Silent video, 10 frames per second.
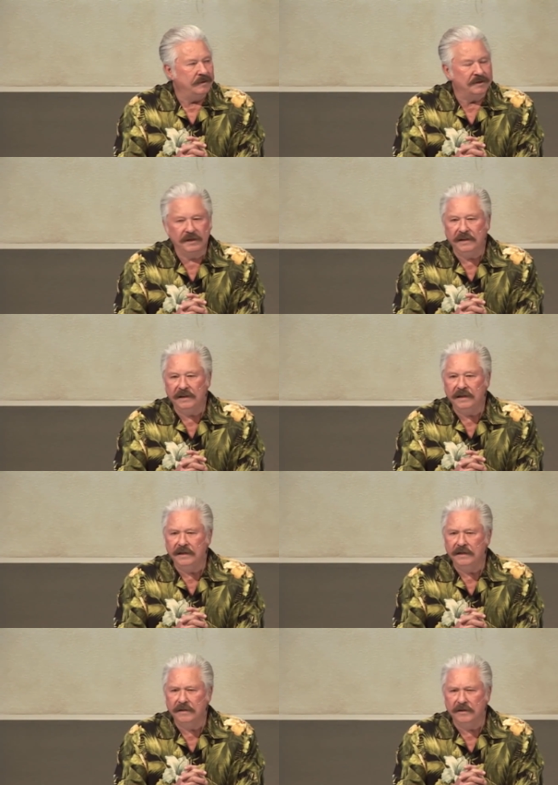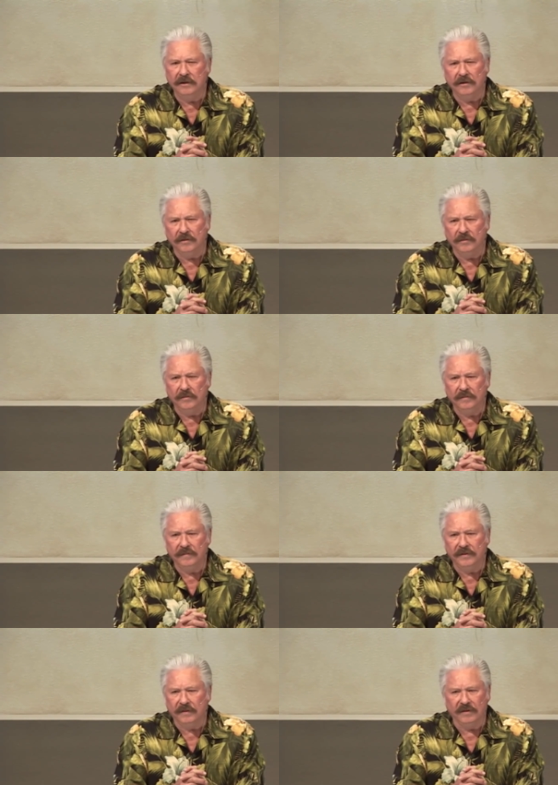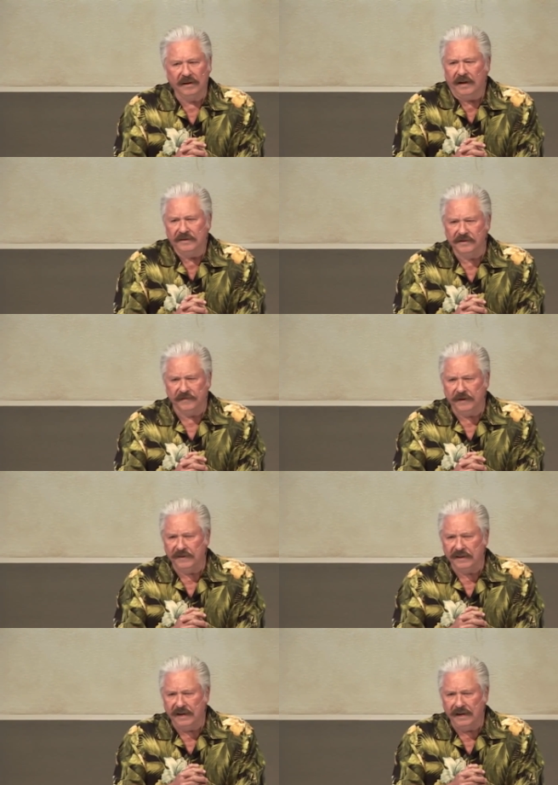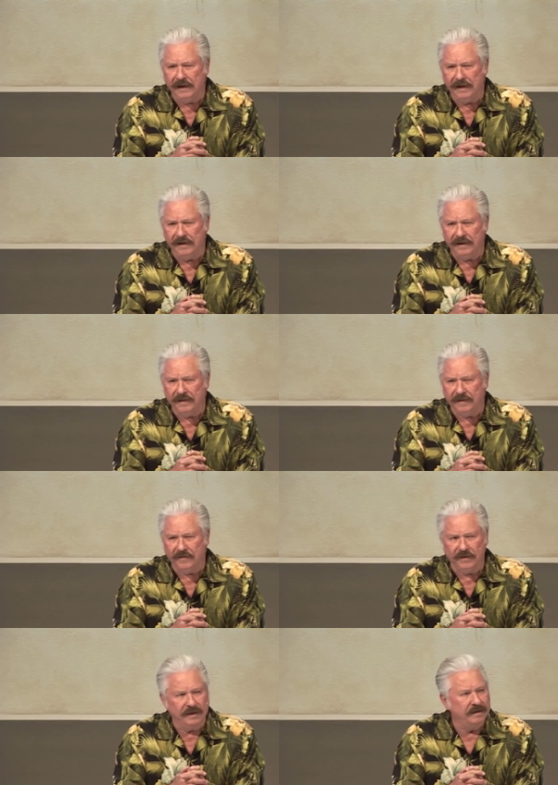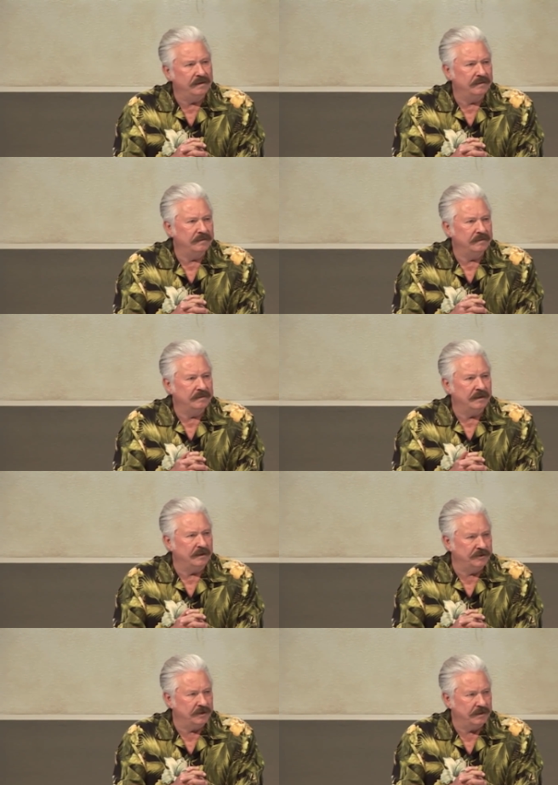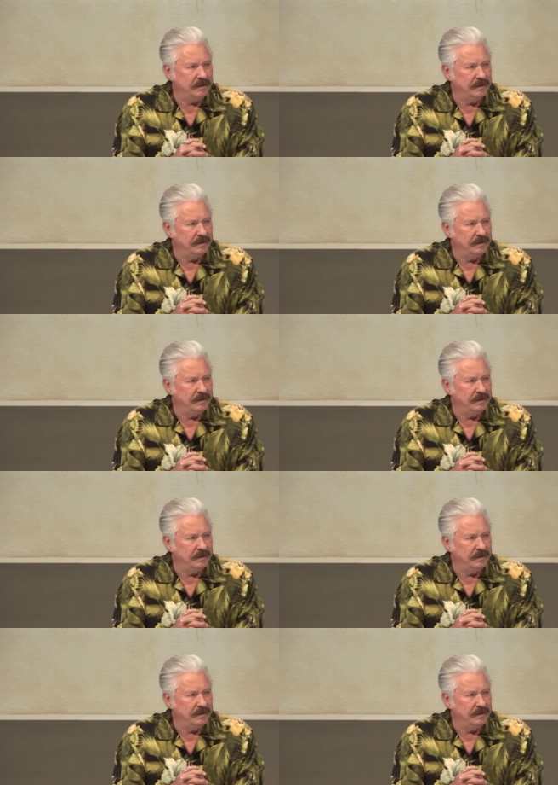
You see, he didn't know there were gods of every kind in the Greek culture.